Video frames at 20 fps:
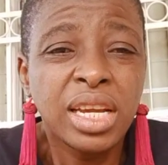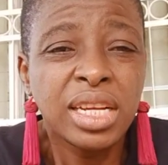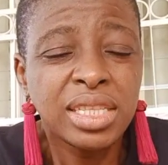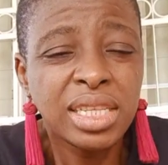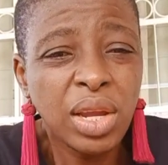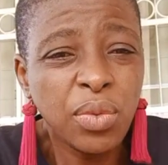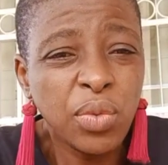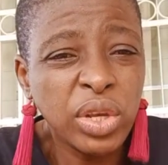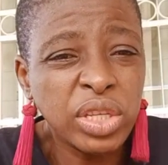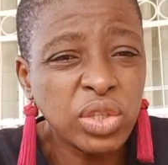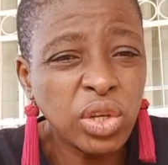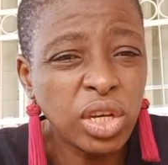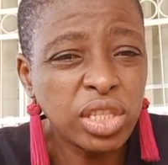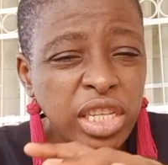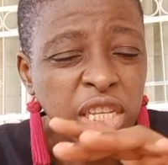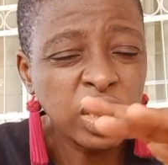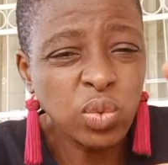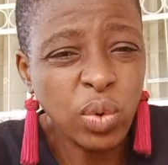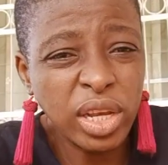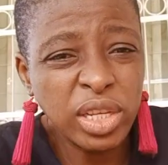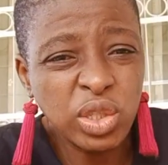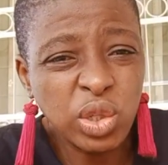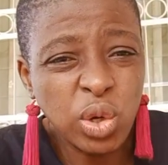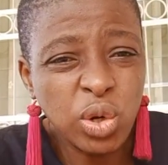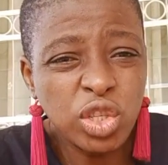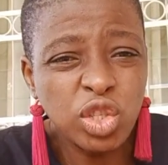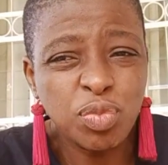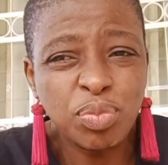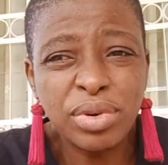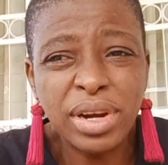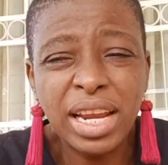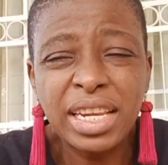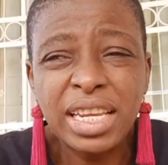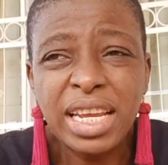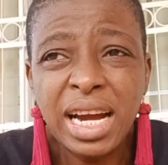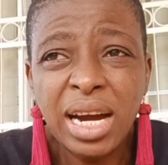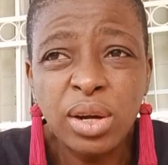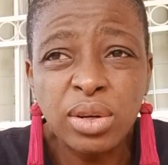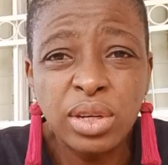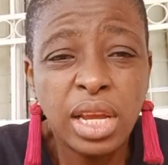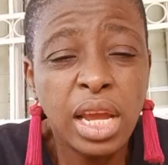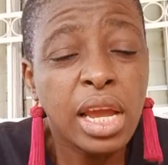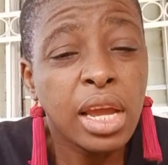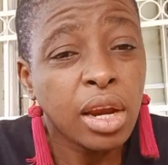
The resources were so spread out.